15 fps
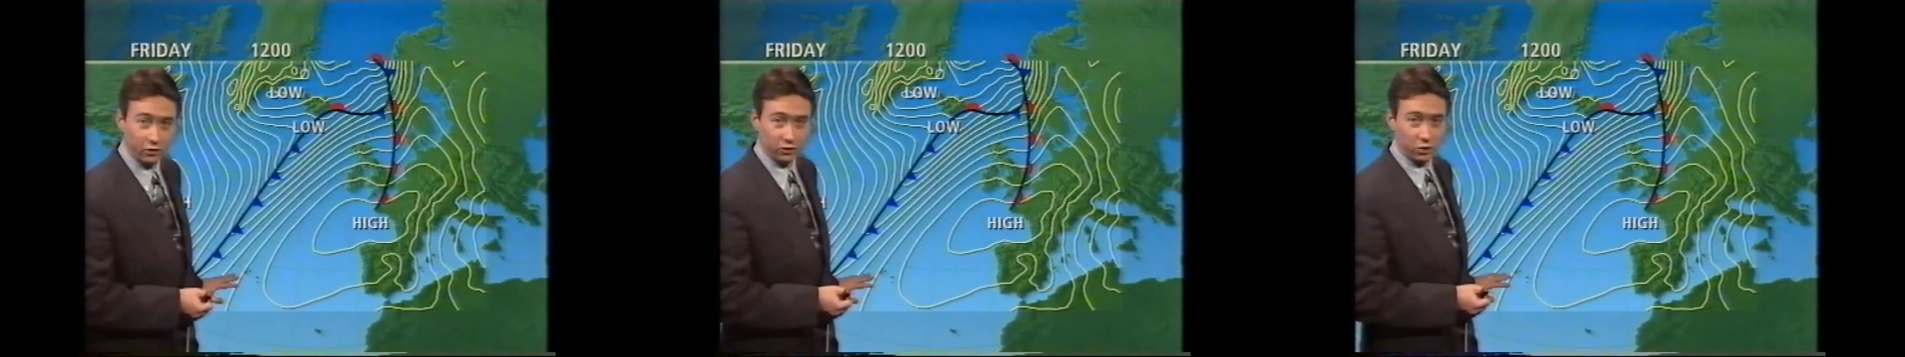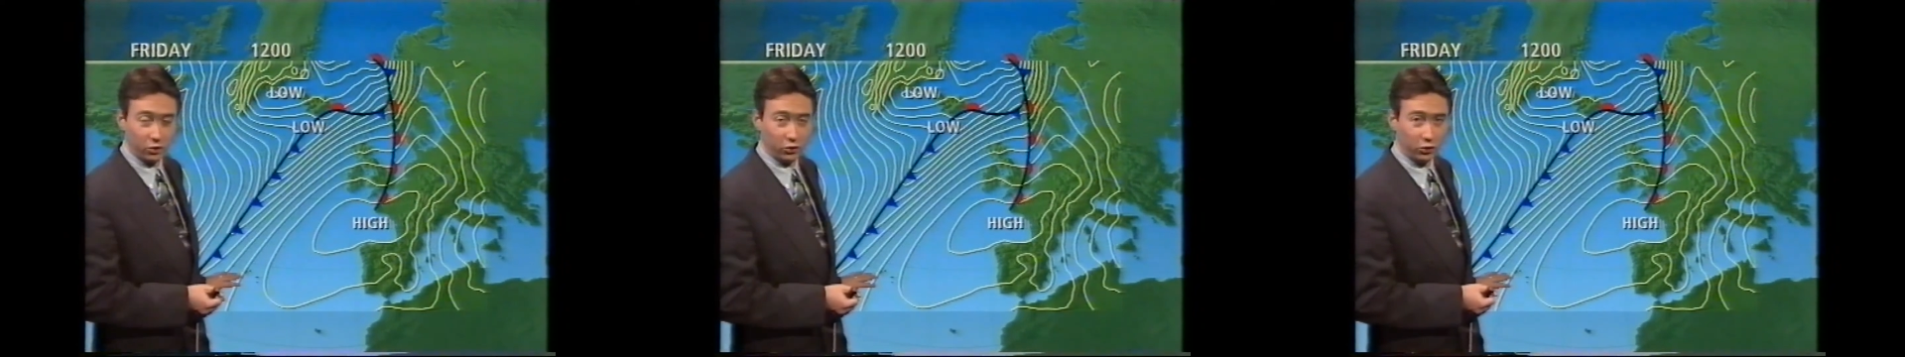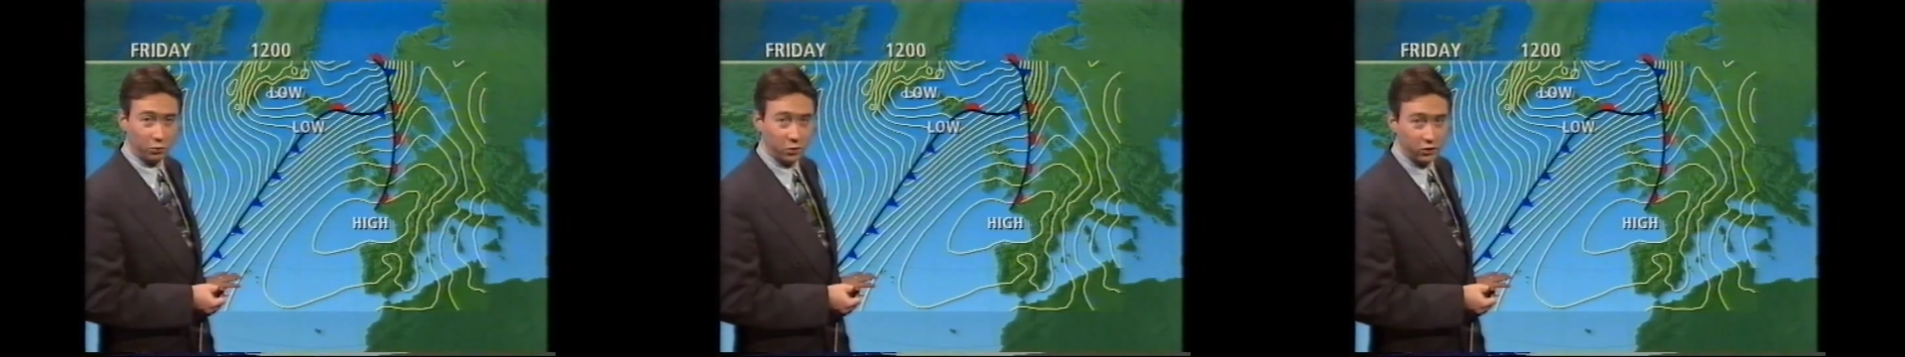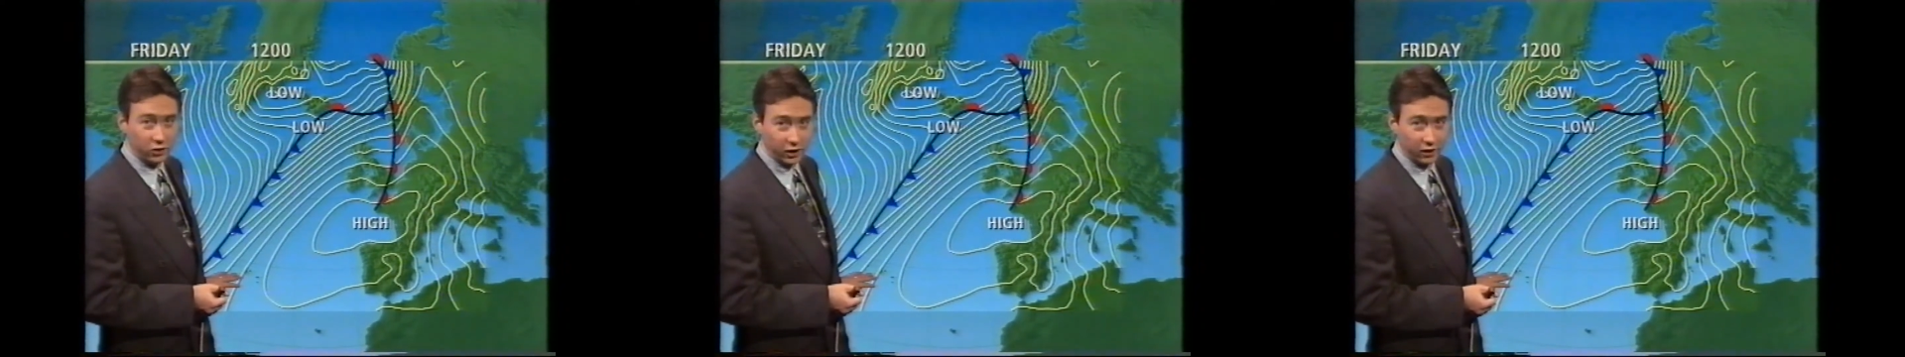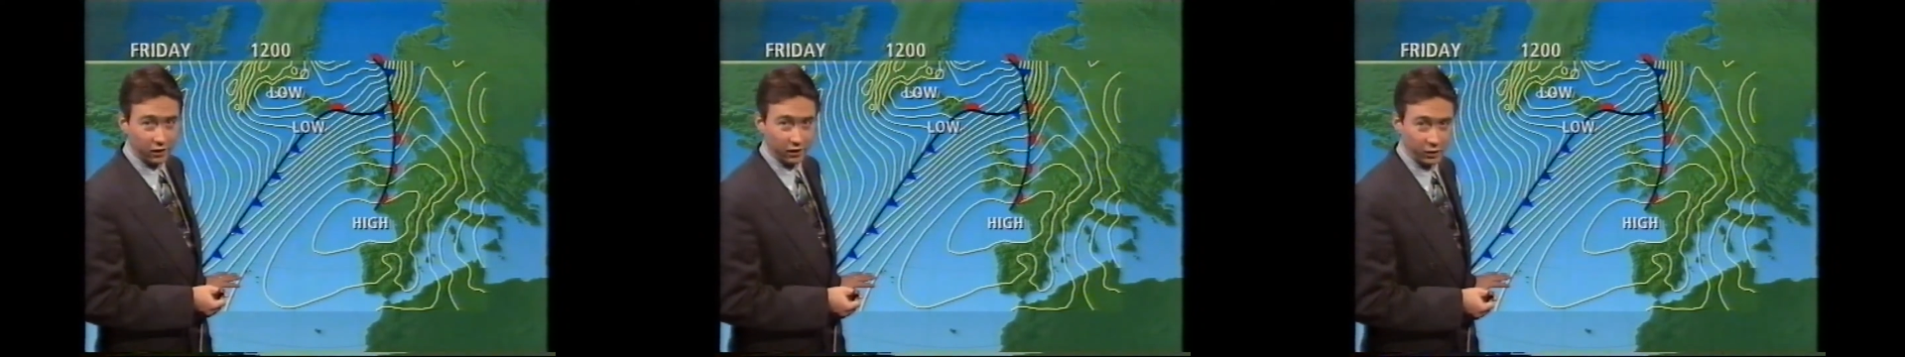of course is
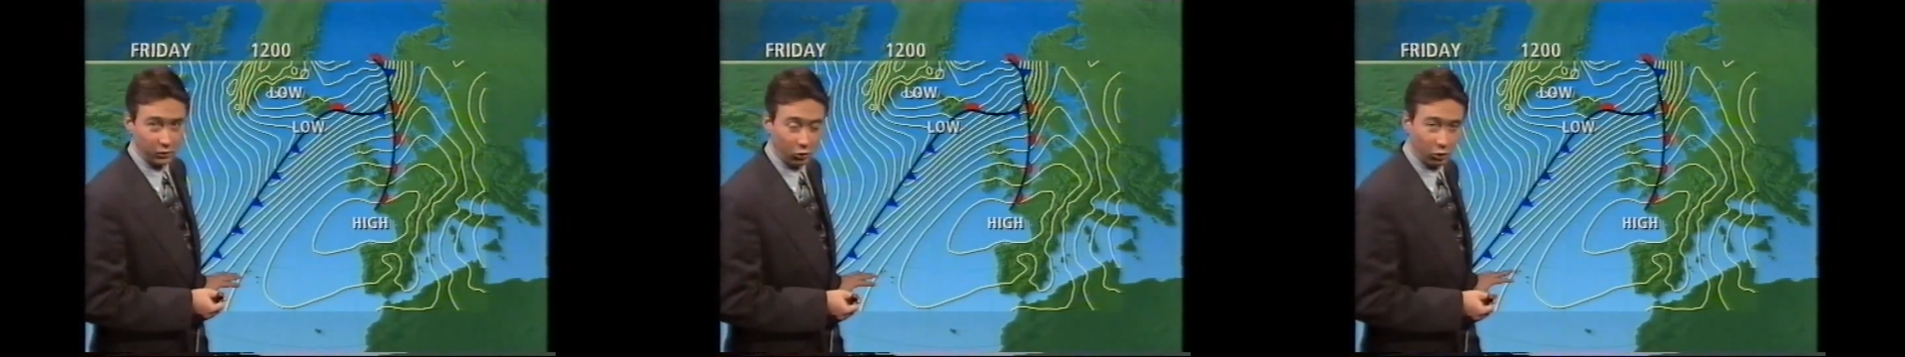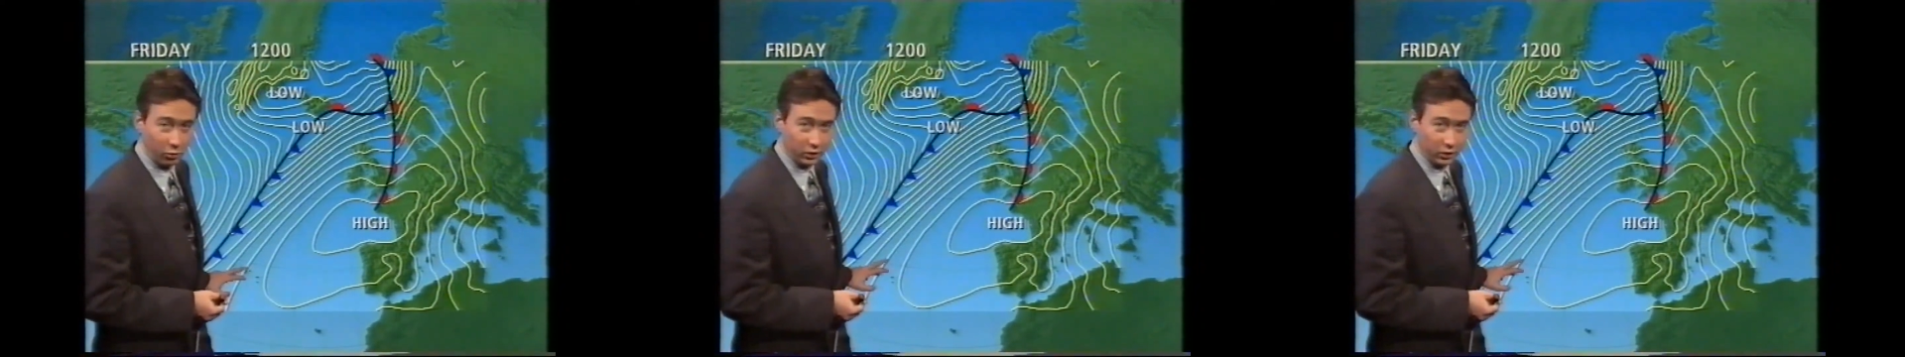particularly warm,